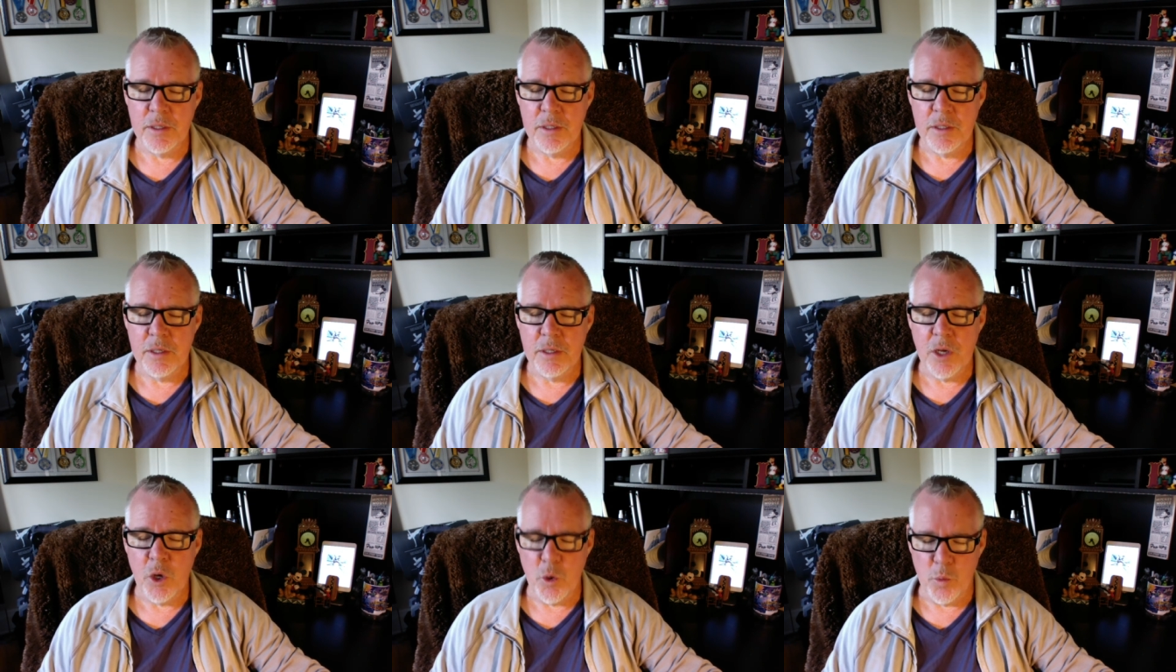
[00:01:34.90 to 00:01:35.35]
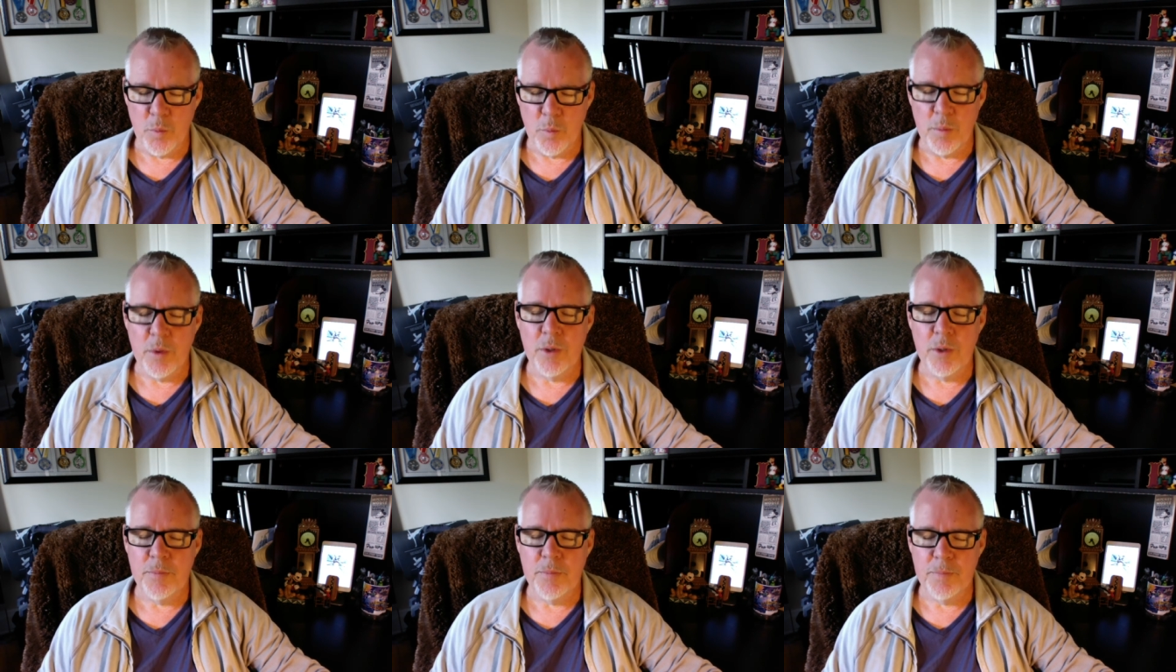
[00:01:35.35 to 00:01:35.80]
Hope.
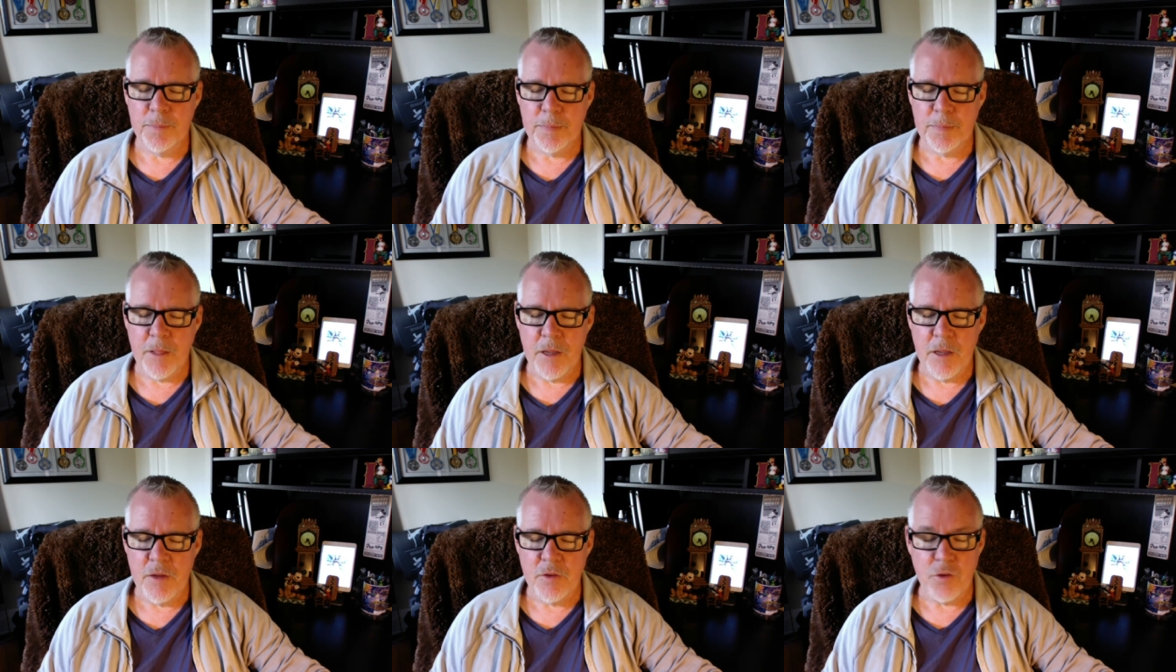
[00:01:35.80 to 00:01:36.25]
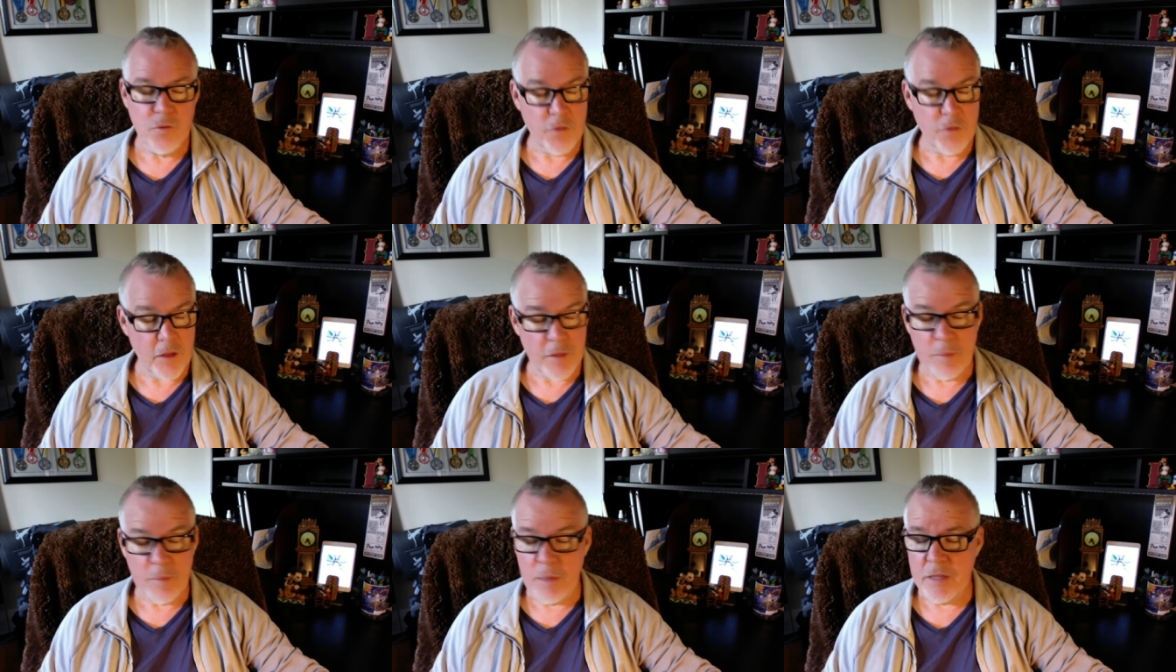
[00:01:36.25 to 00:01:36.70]
So,
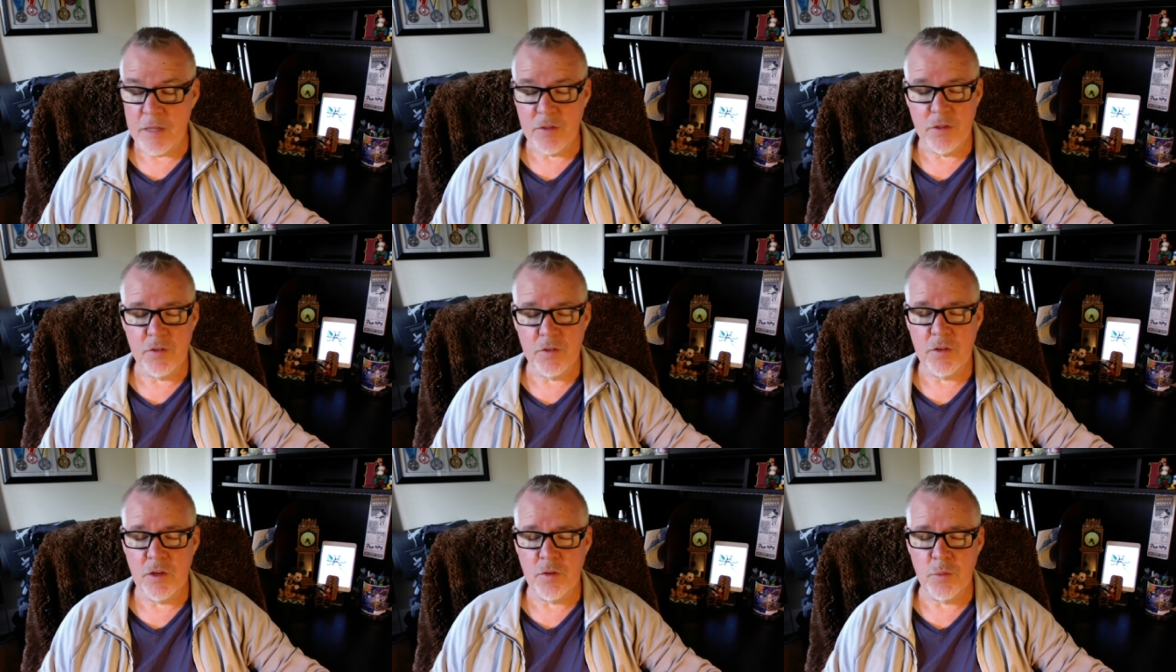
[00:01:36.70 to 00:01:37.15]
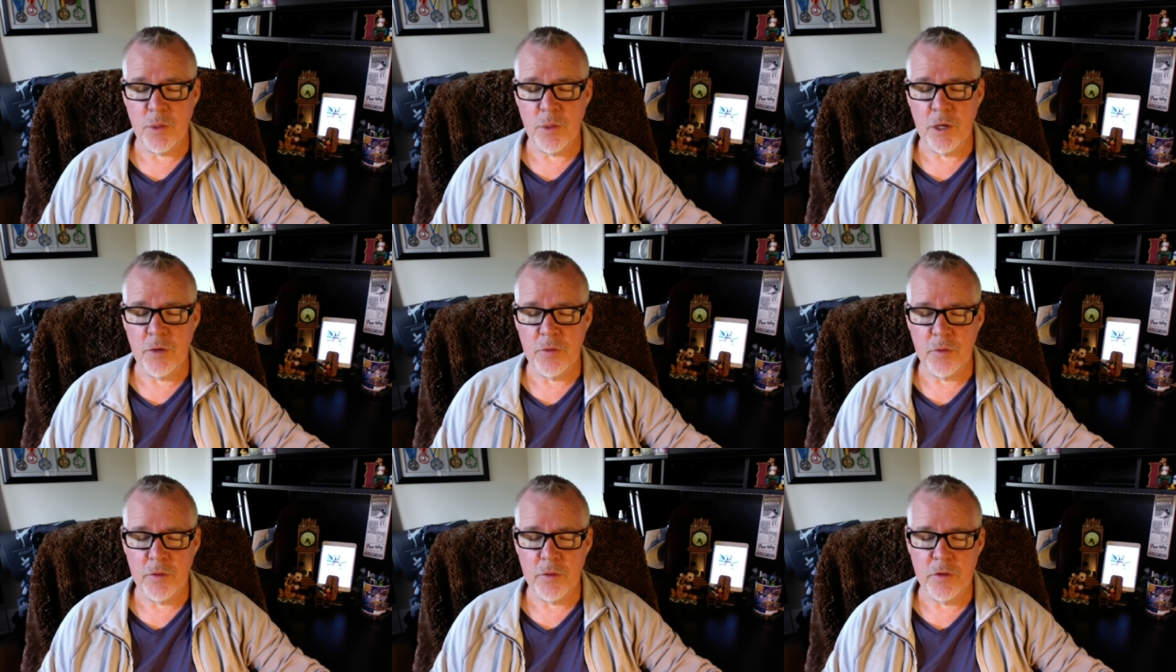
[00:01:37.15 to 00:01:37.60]
Father, bless us as we go
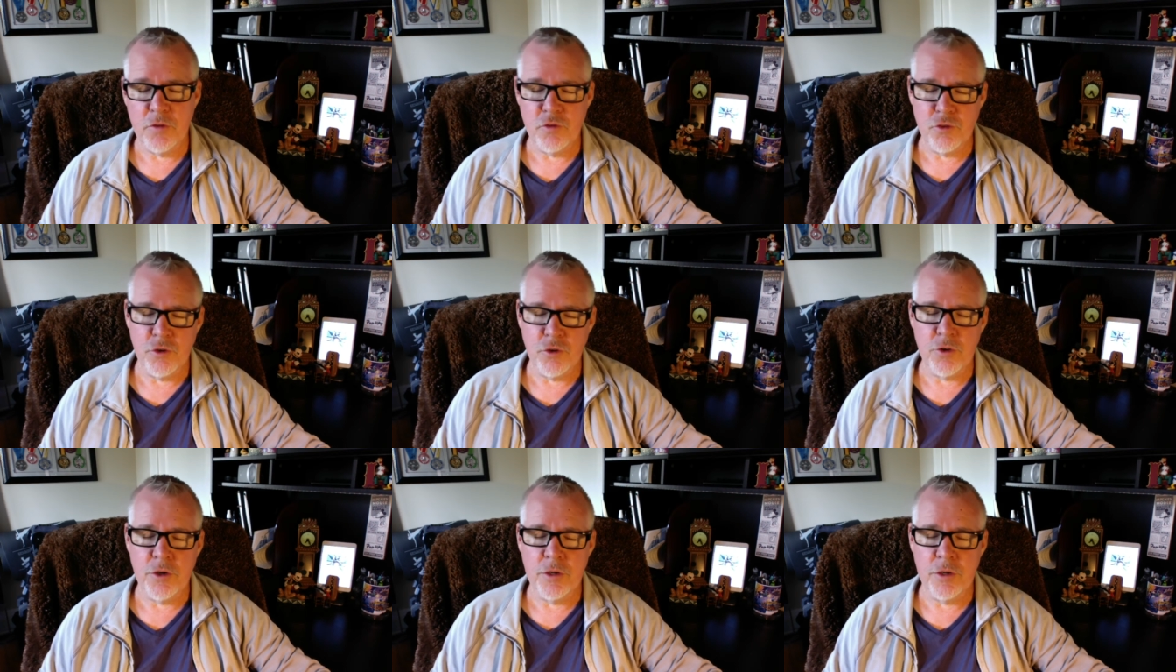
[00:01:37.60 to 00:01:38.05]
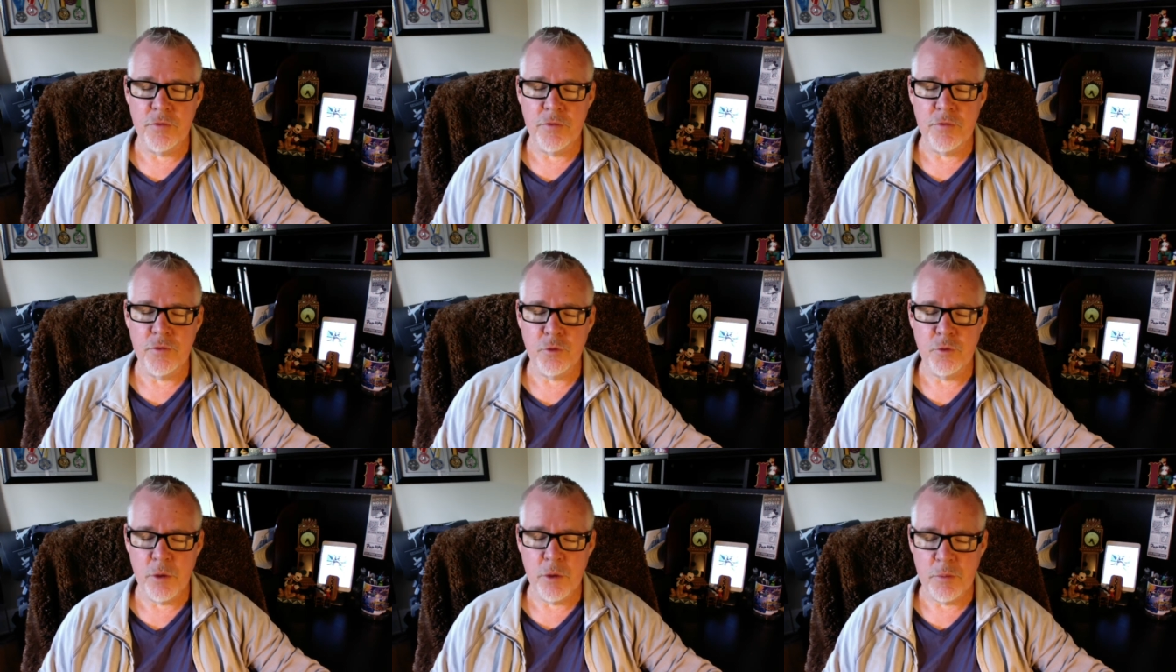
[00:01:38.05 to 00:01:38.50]
through this journey of
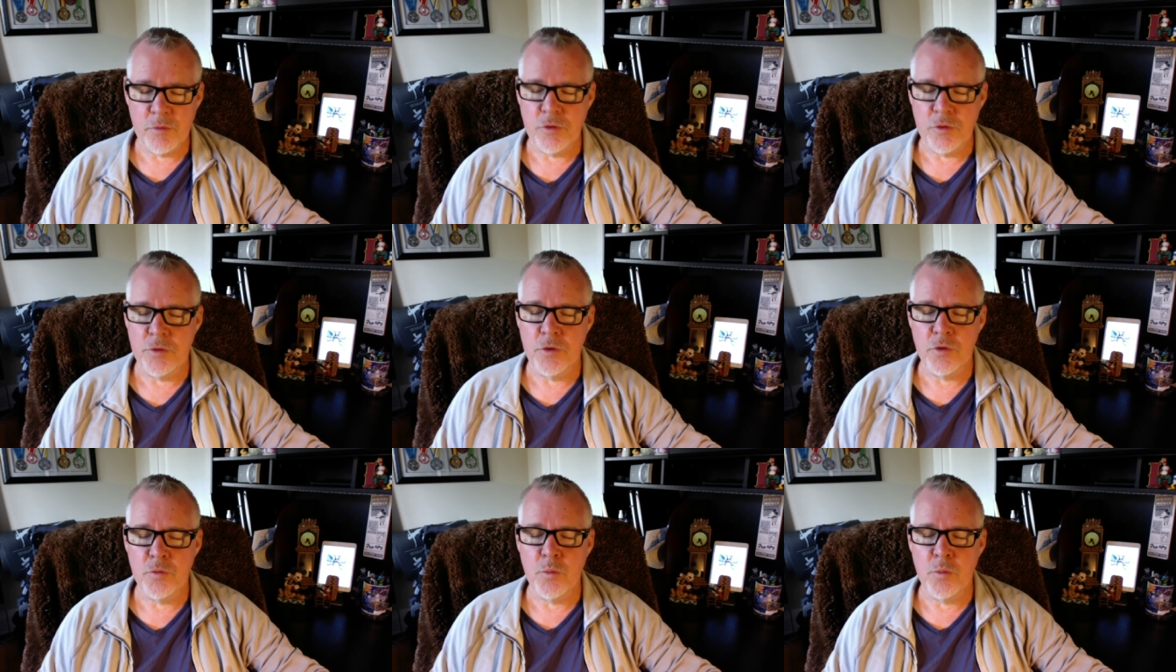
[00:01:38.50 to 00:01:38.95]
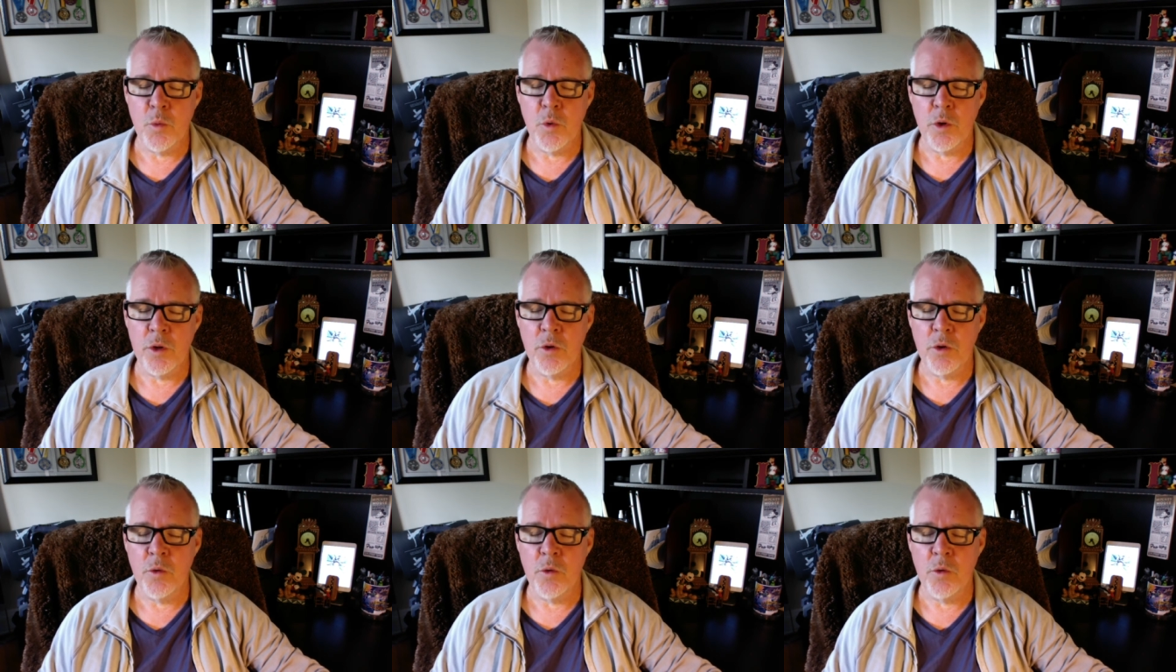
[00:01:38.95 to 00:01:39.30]
Scripture this morning.